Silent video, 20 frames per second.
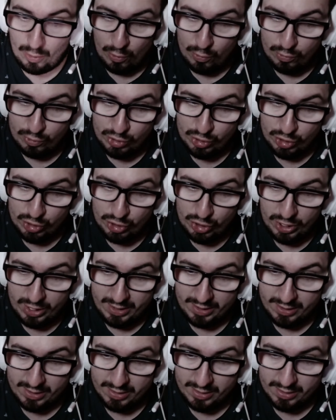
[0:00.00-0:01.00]
Shit.
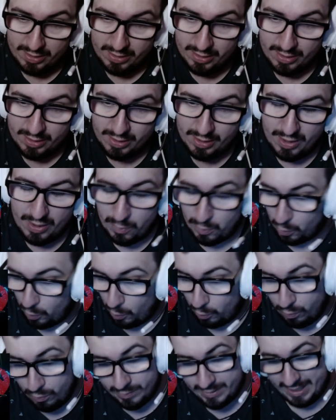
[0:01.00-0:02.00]

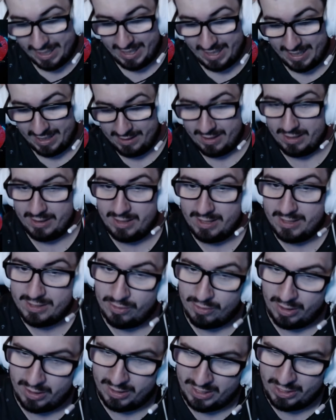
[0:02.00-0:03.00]
They ended this
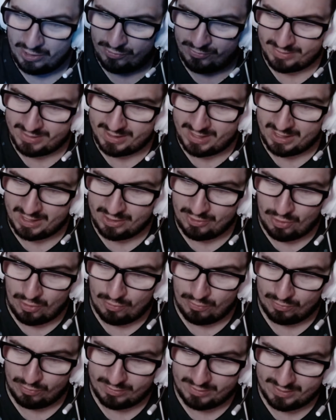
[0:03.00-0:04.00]
on an interesting note.